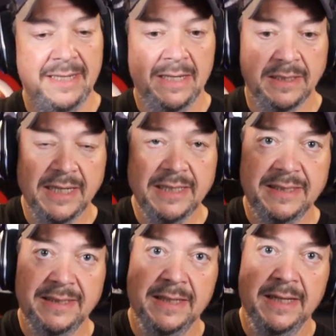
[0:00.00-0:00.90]

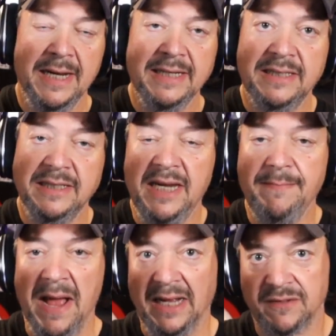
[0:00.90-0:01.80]
This is the
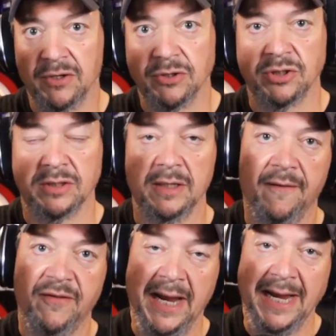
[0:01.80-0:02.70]
DMAS version of
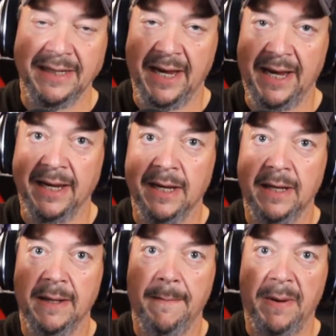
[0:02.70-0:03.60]
the 8K
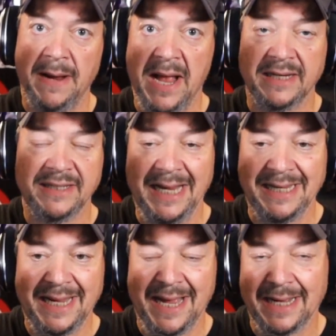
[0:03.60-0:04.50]
Pimax
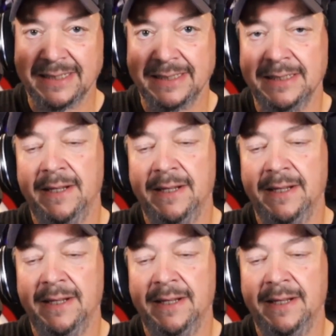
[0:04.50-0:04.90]
8KX.